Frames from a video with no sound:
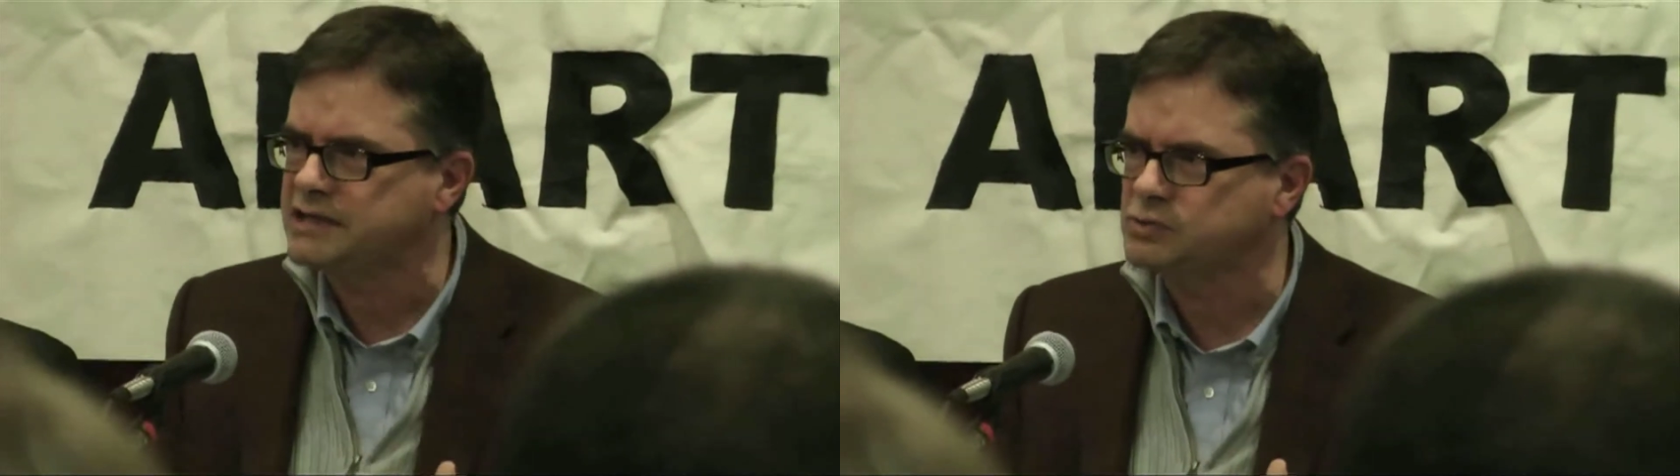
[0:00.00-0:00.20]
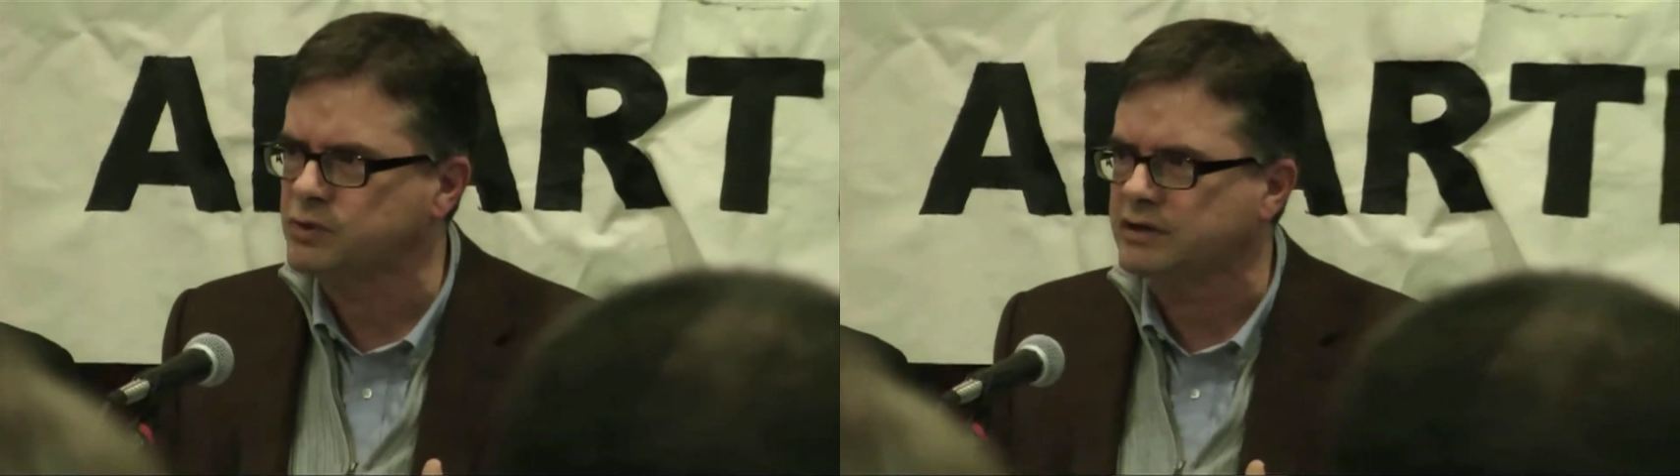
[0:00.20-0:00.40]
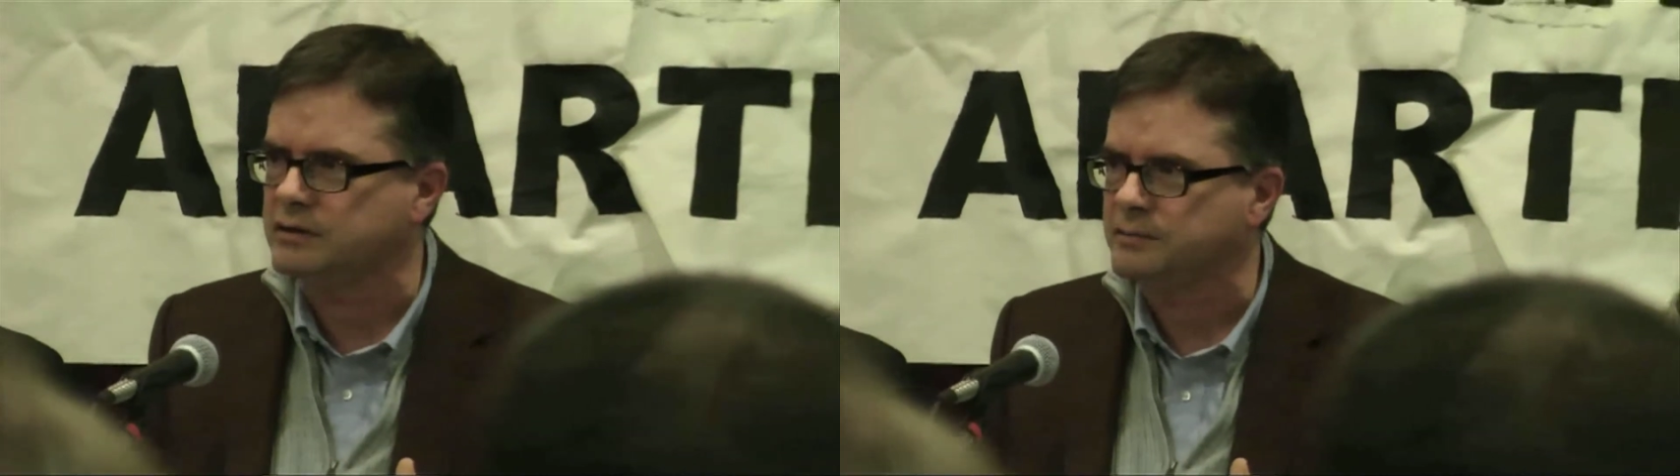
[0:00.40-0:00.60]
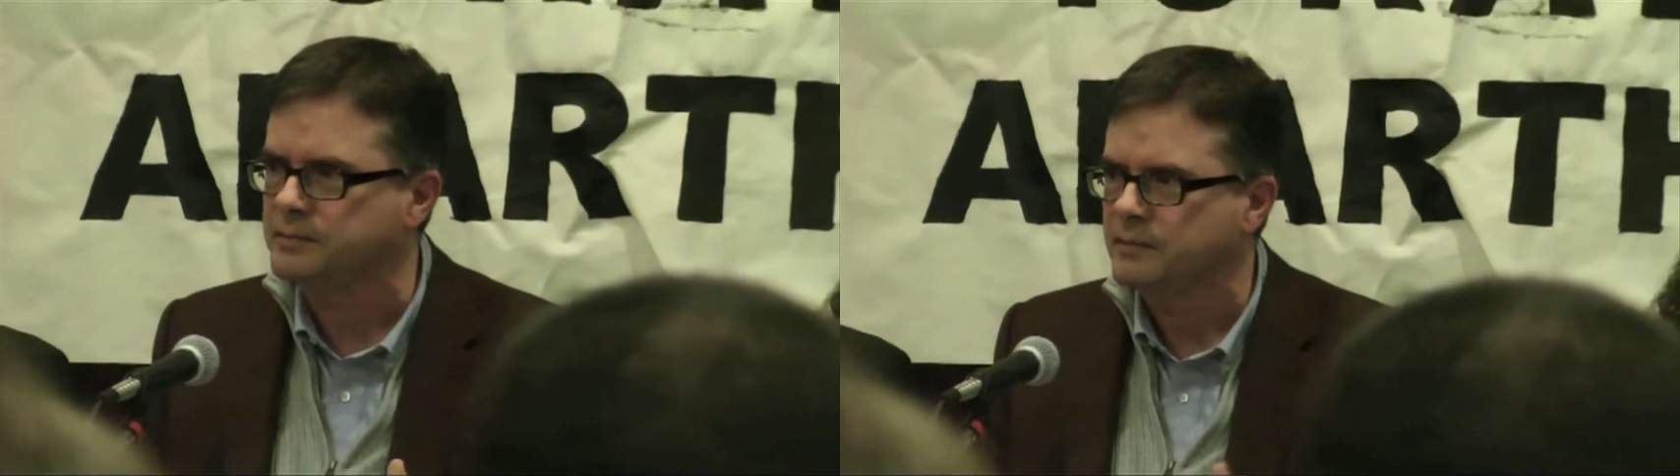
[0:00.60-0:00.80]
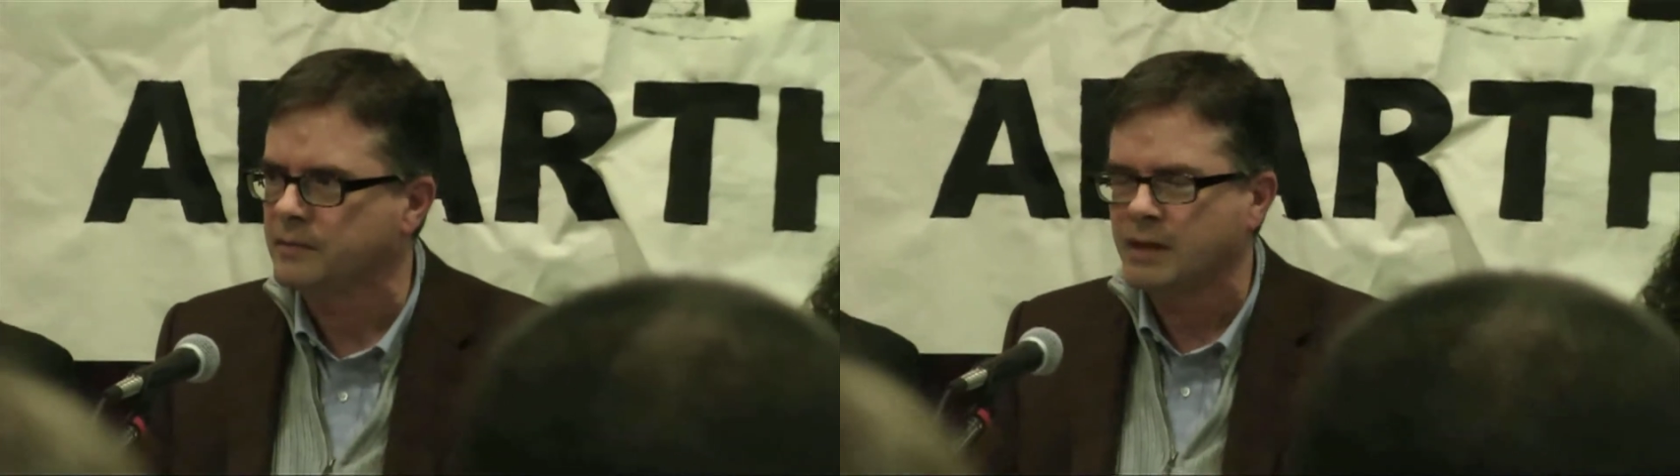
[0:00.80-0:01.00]
Israel?
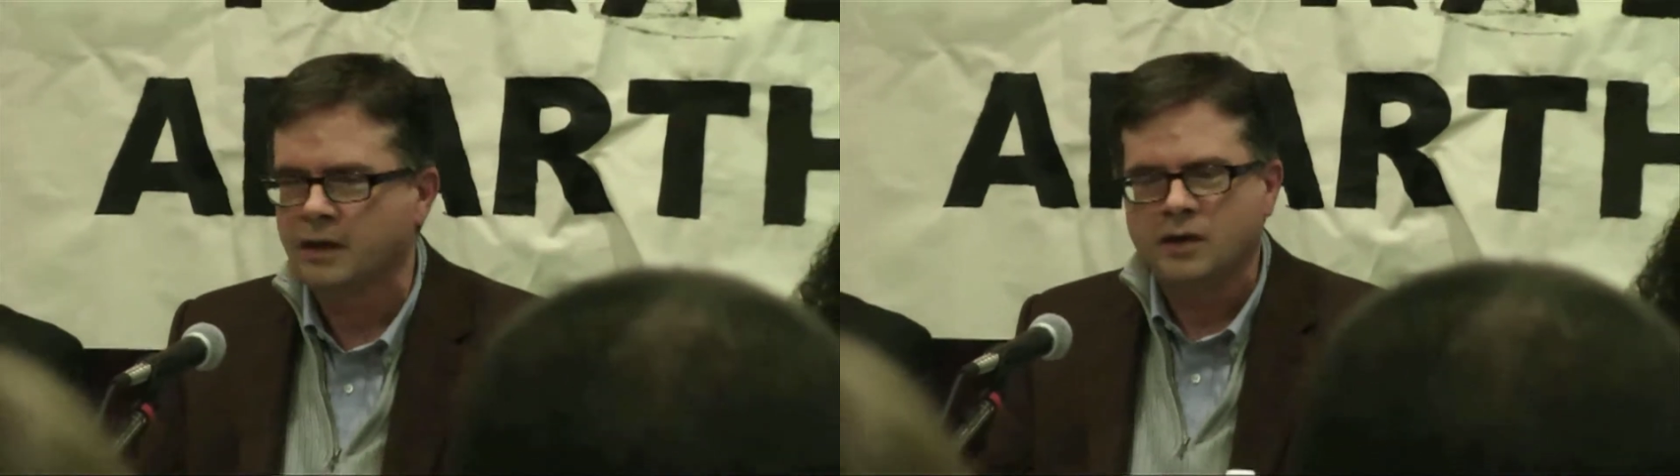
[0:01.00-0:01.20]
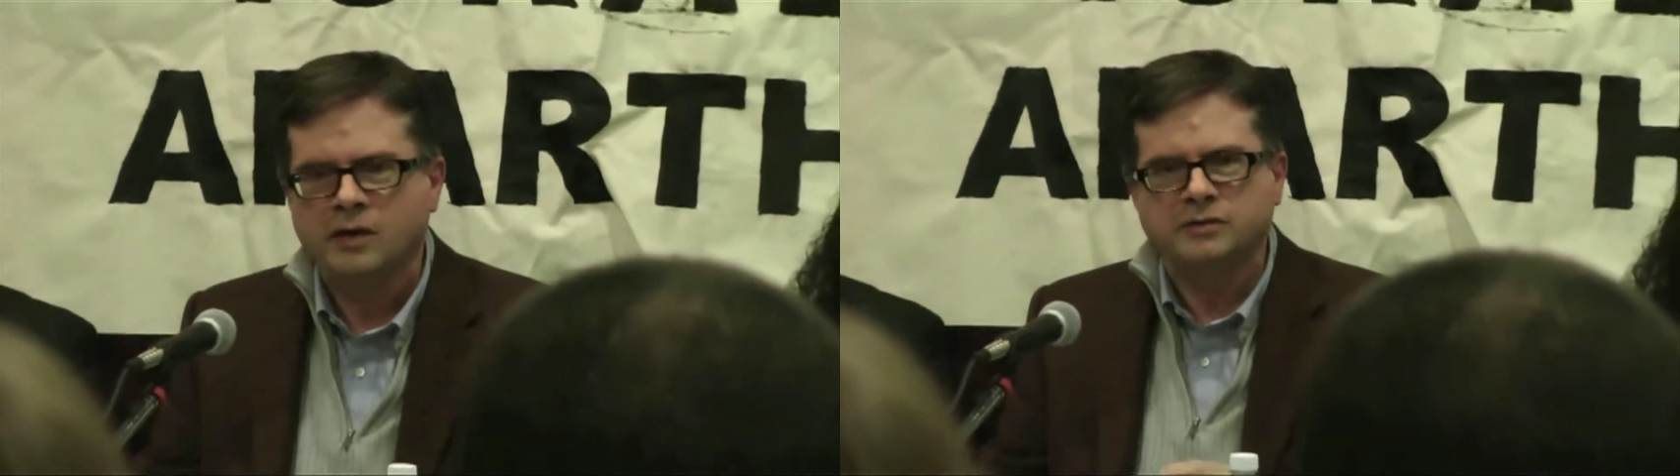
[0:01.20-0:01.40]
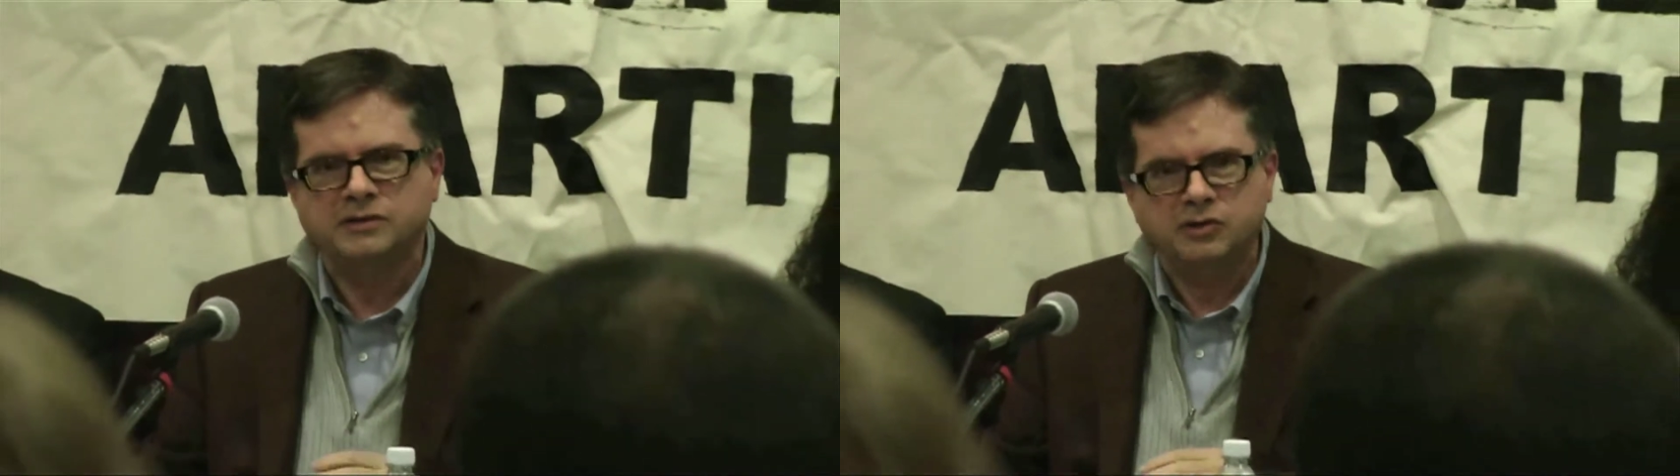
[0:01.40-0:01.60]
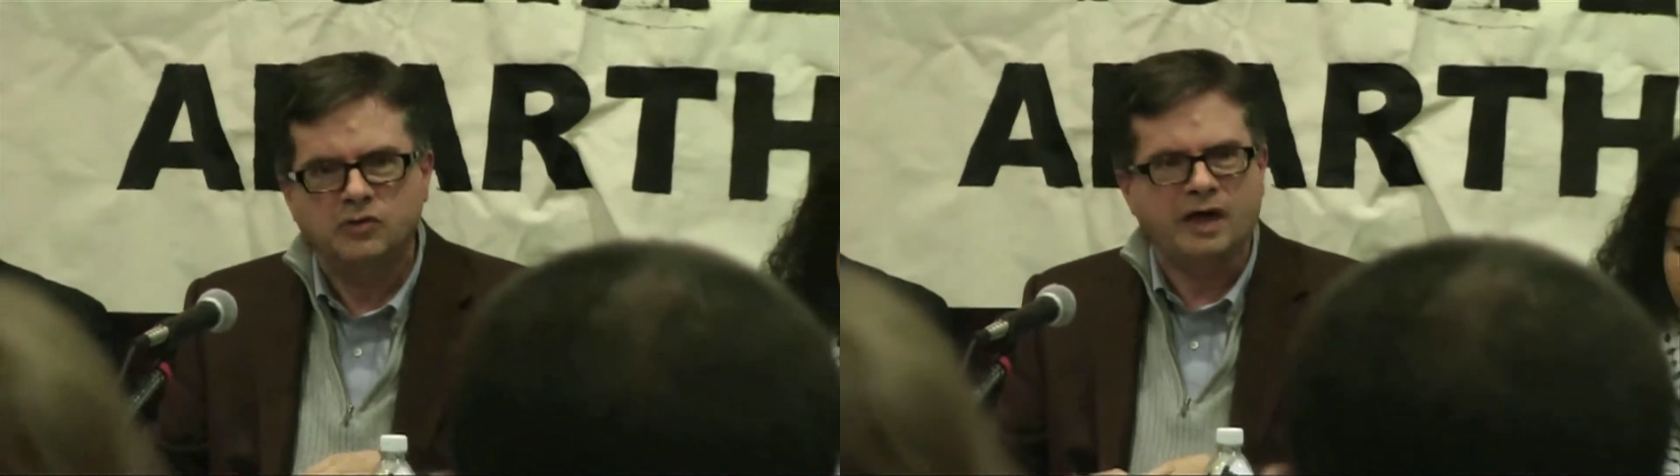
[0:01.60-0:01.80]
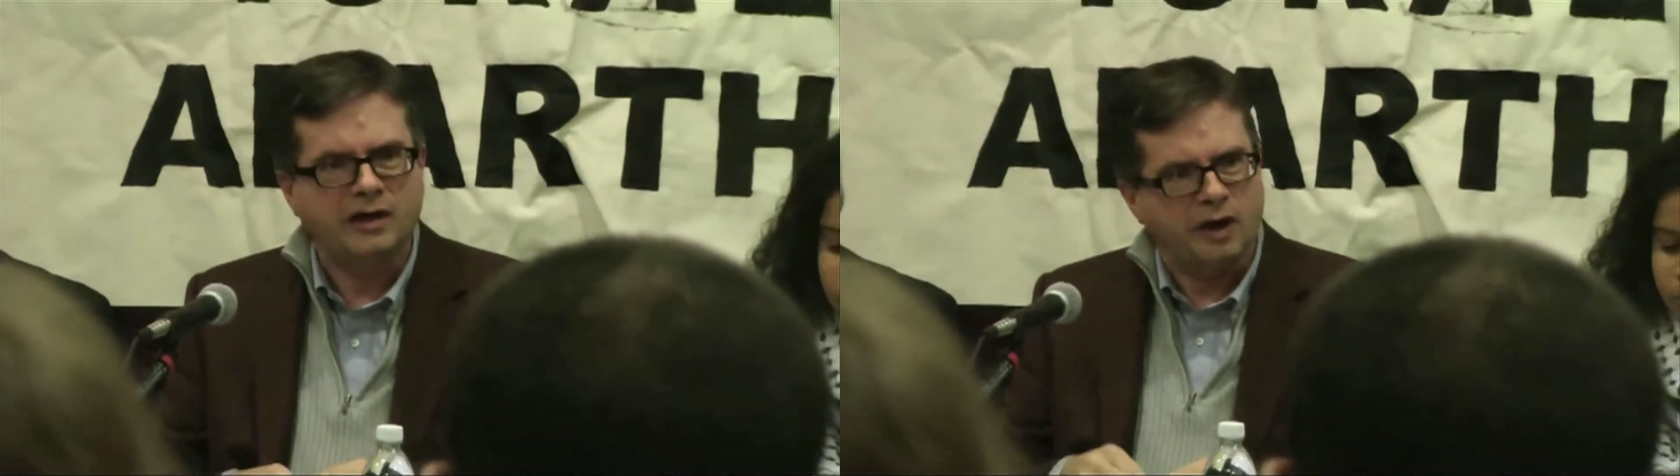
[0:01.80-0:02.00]
To
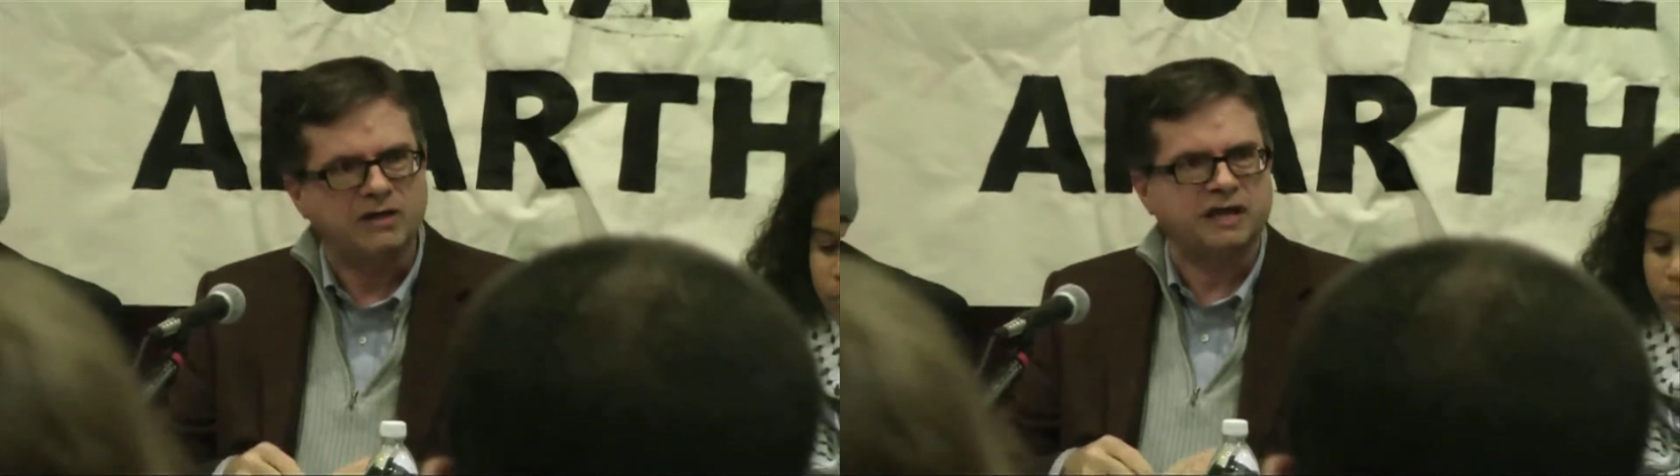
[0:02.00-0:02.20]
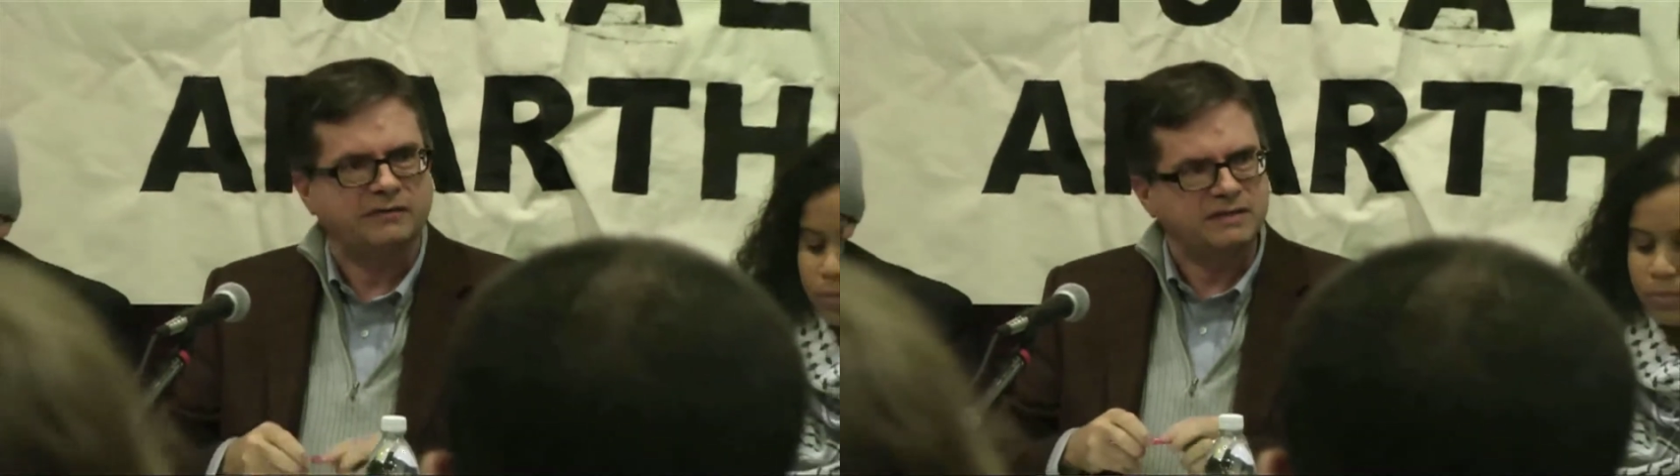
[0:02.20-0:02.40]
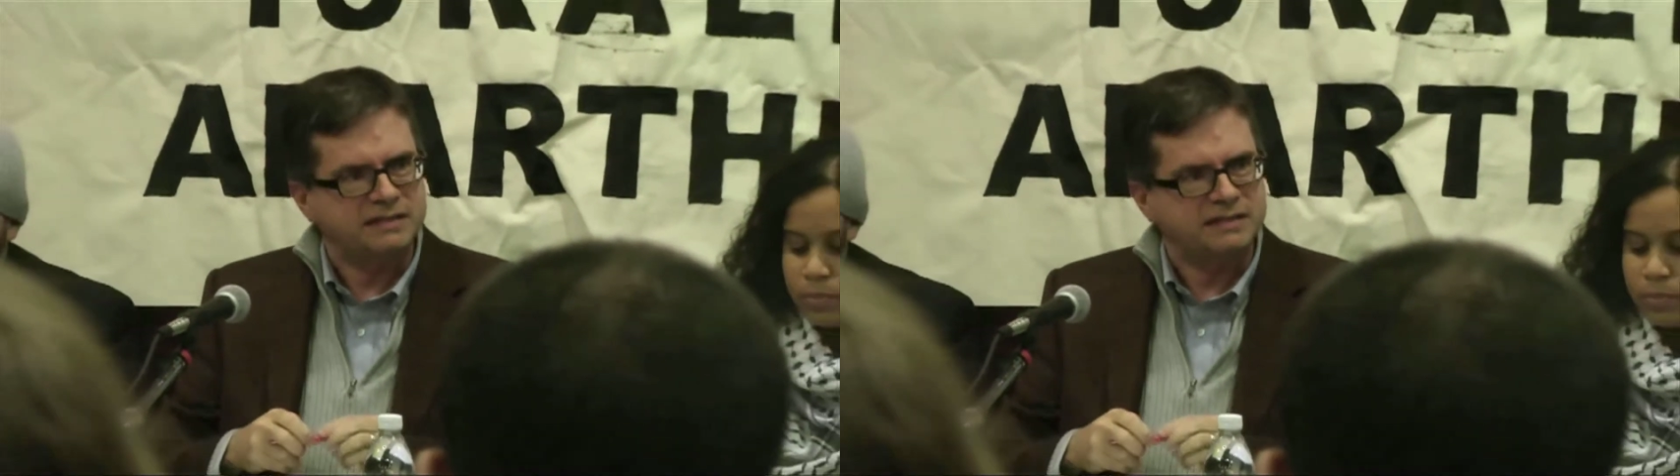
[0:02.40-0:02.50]
do that, you actually have to